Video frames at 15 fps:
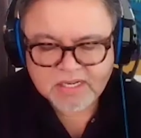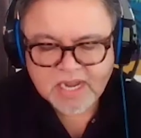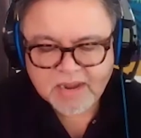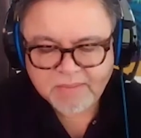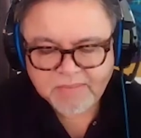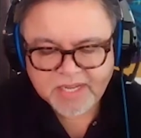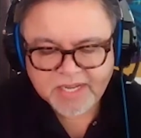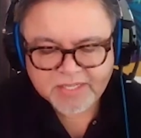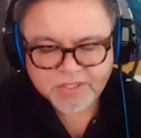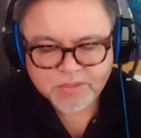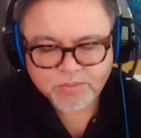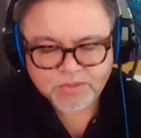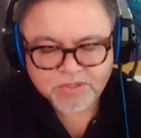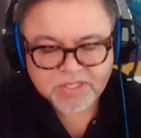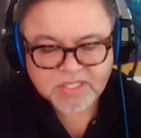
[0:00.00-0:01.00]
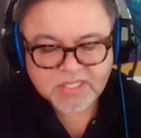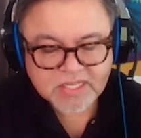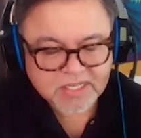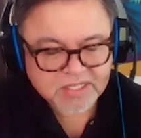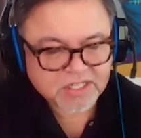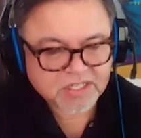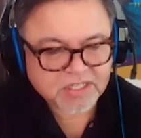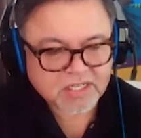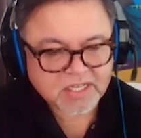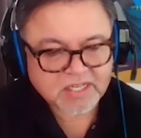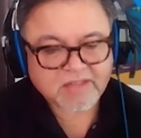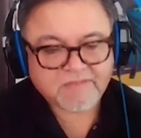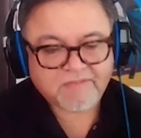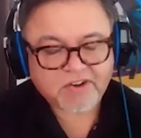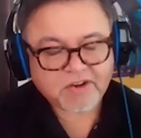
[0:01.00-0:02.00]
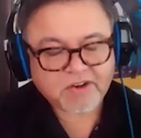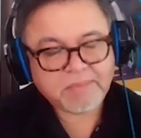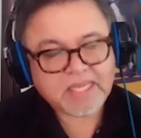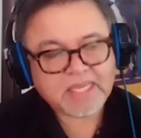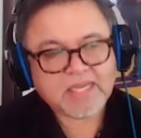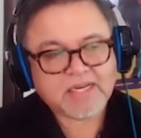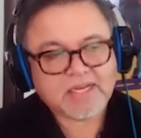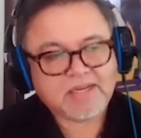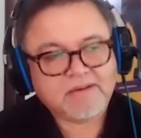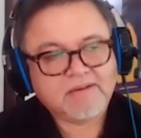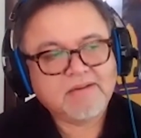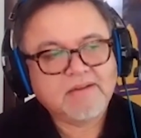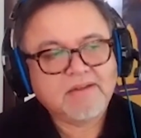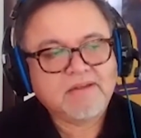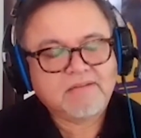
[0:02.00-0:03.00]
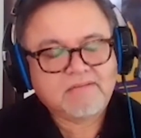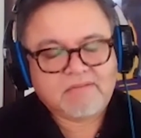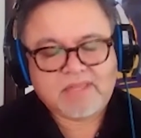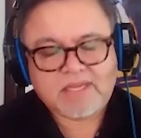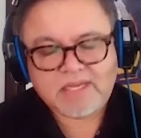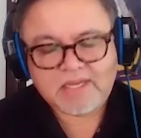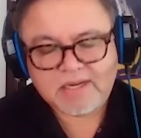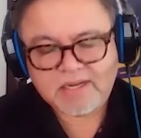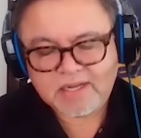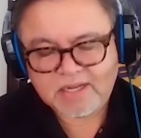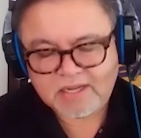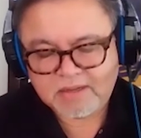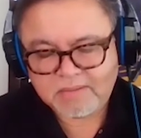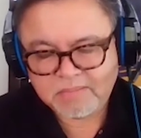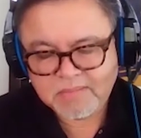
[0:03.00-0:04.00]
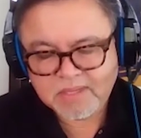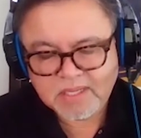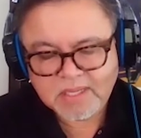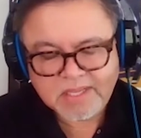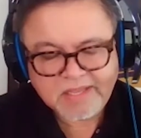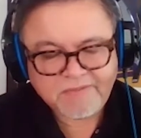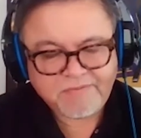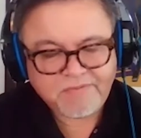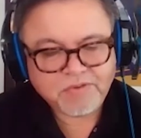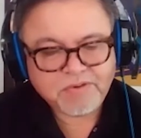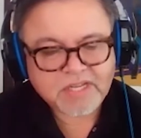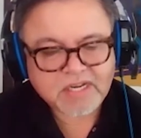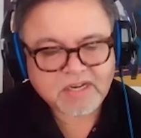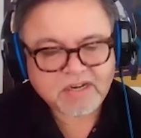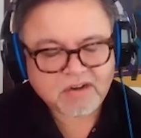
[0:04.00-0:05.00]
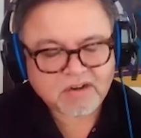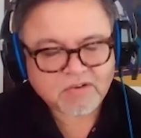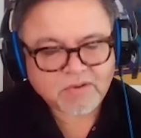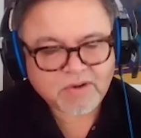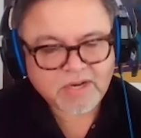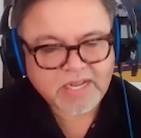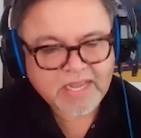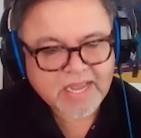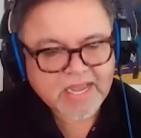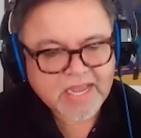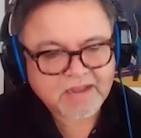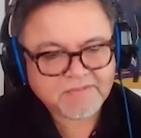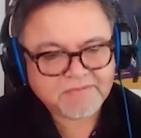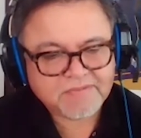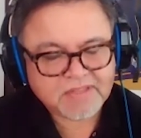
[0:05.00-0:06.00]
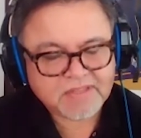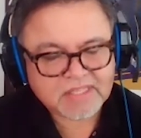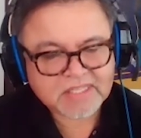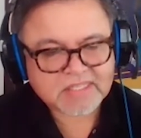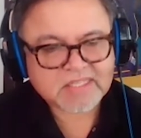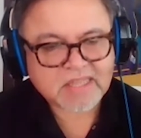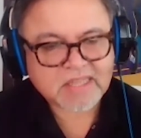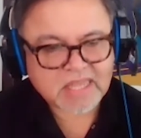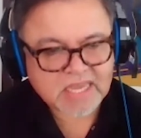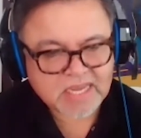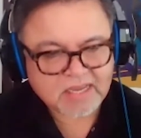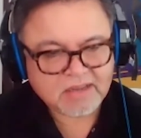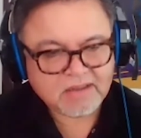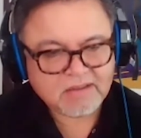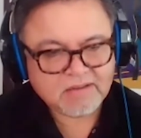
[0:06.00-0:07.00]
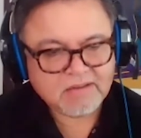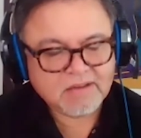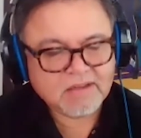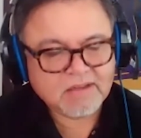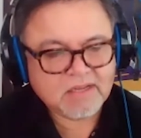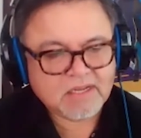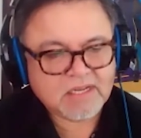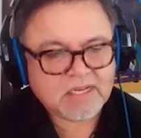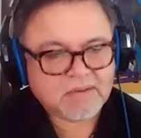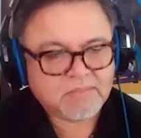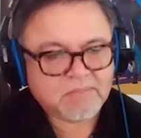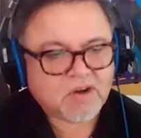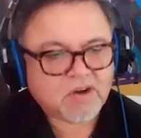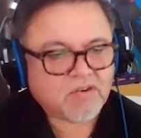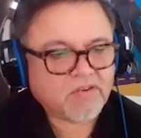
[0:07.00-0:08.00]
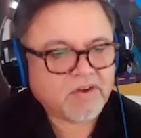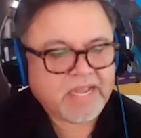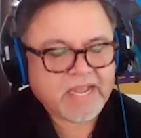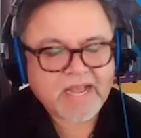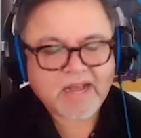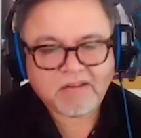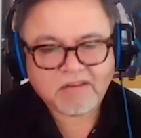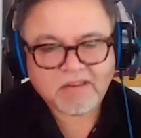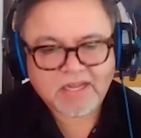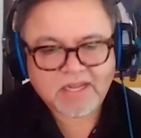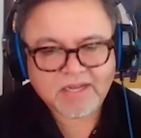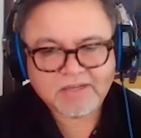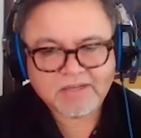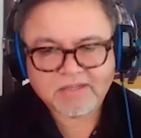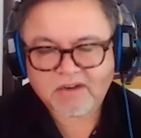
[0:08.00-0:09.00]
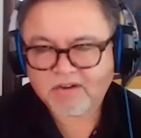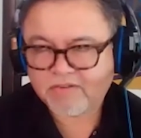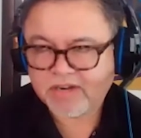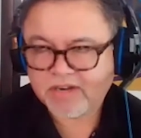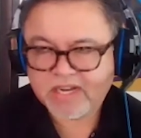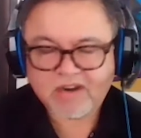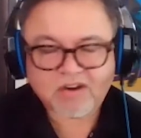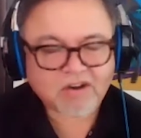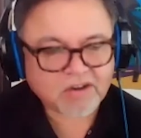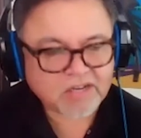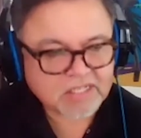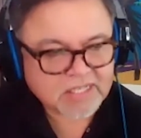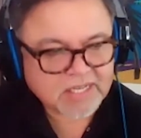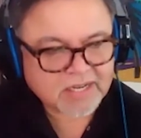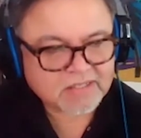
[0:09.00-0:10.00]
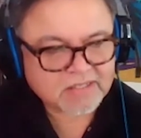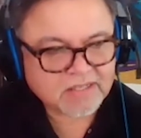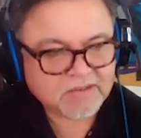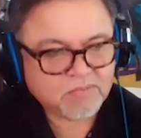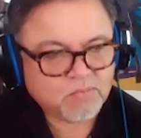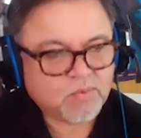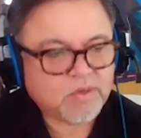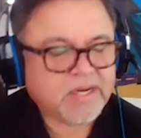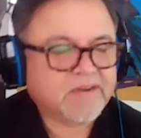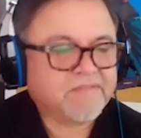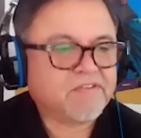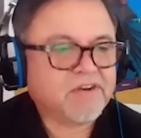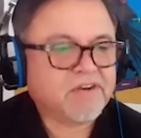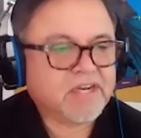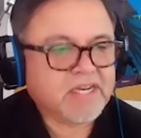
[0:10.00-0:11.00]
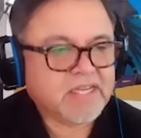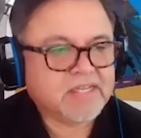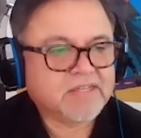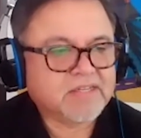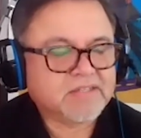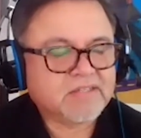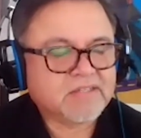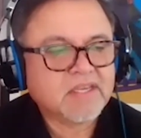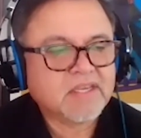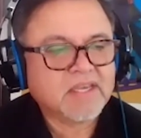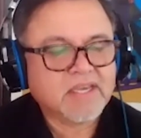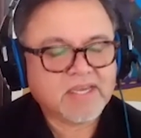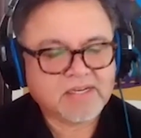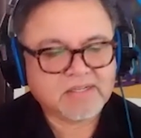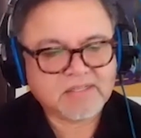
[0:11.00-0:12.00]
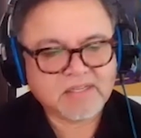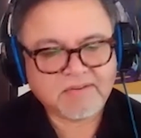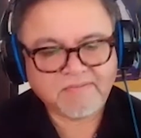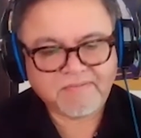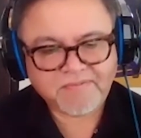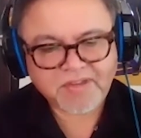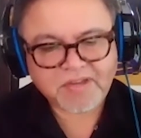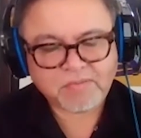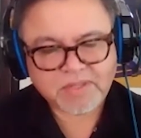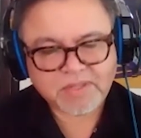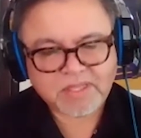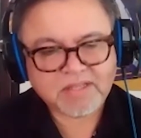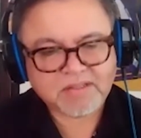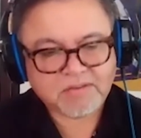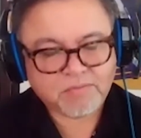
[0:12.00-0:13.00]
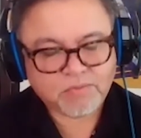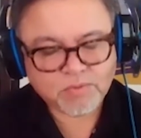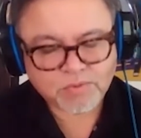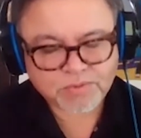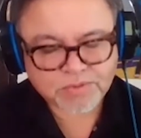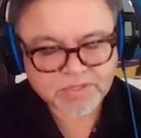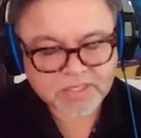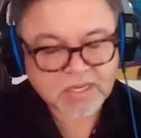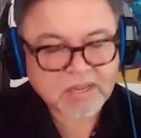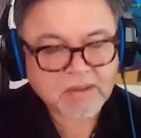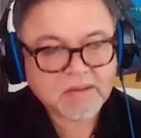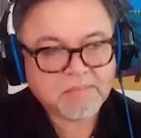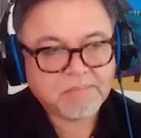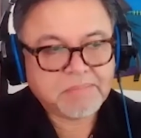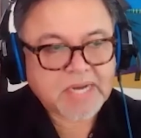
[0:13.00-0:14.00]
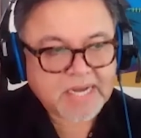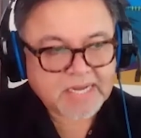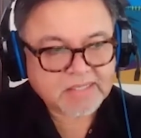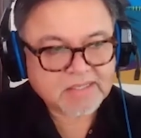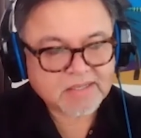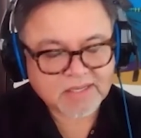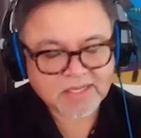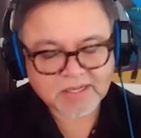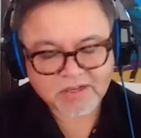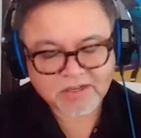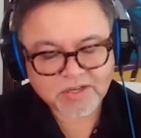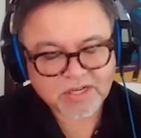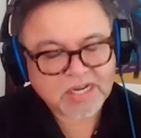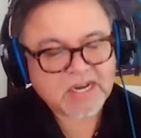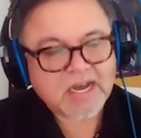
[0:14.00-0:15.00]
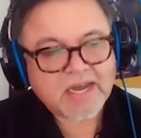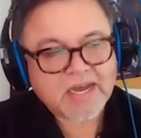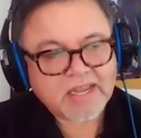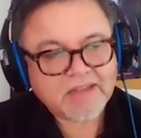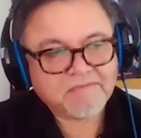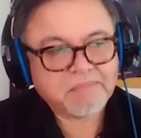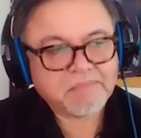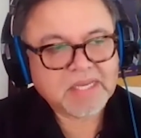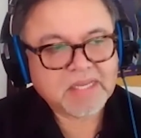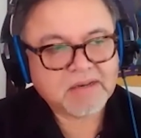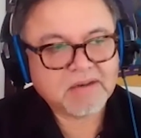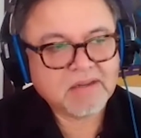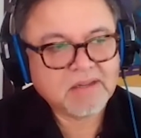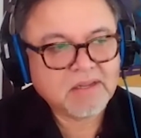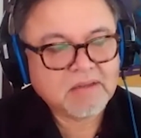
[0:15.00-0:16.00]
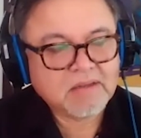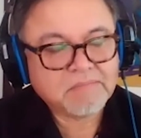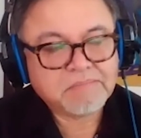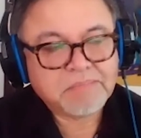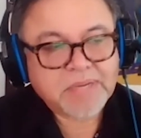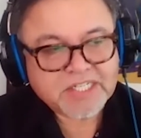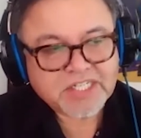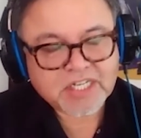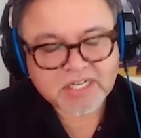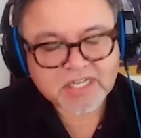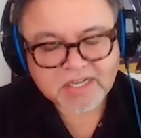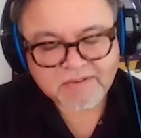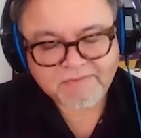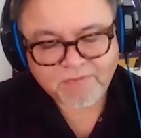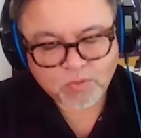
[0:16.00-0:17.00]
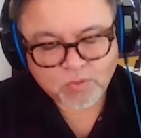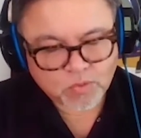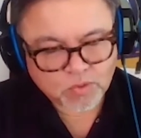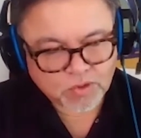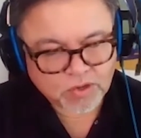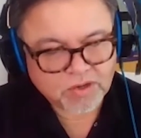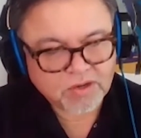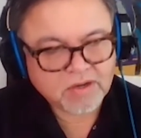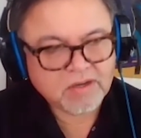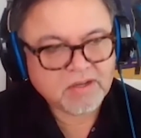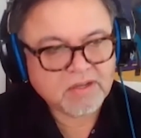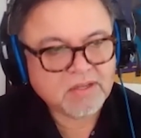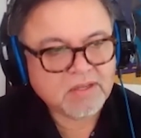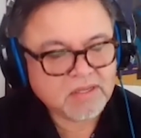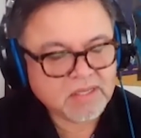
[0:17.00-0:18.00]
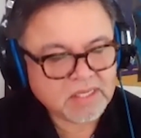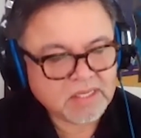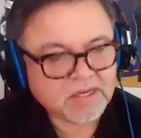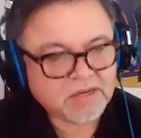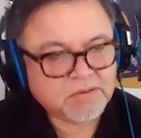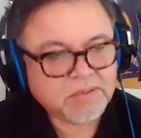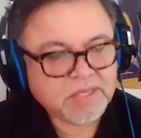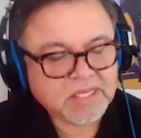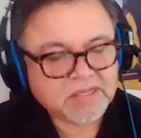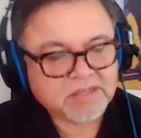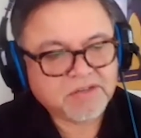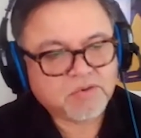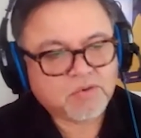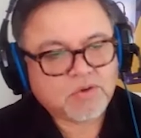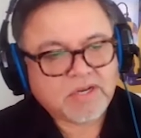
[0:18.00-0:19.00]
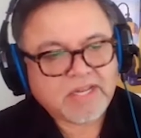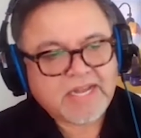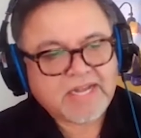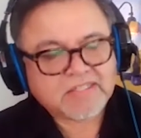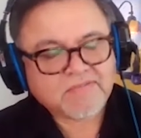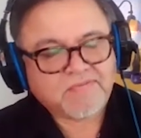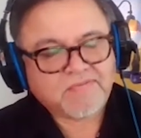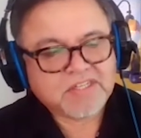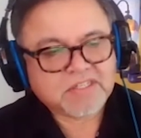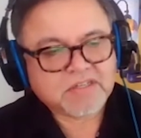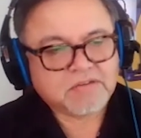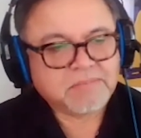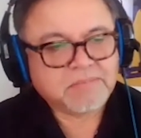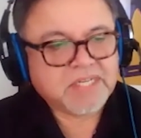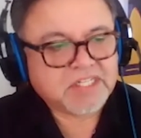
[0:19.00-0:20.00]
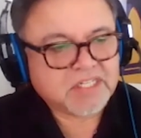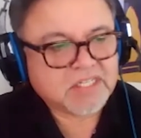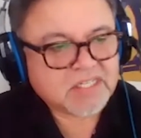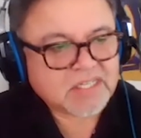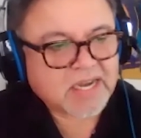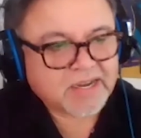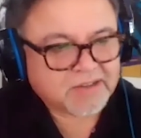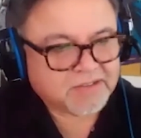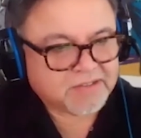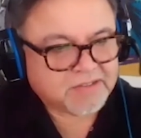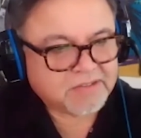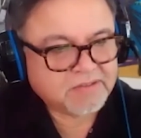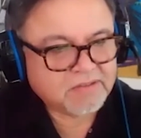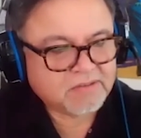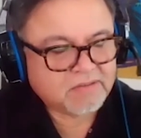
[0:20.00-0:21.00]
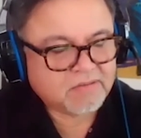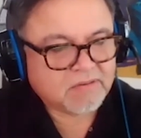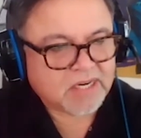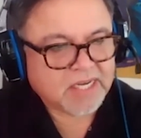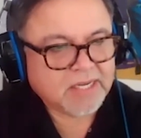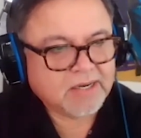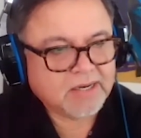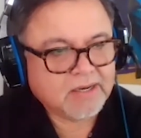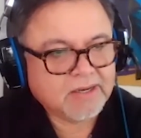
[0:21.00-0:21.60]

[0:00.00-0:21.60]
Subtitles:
timelines were such in the very beginning that if you didn't already have this thing already outlined, already architected, whatever it is, and it didn't fit within the rules, but it could not have been budgeted for, in your last fiscal budget cycle, right?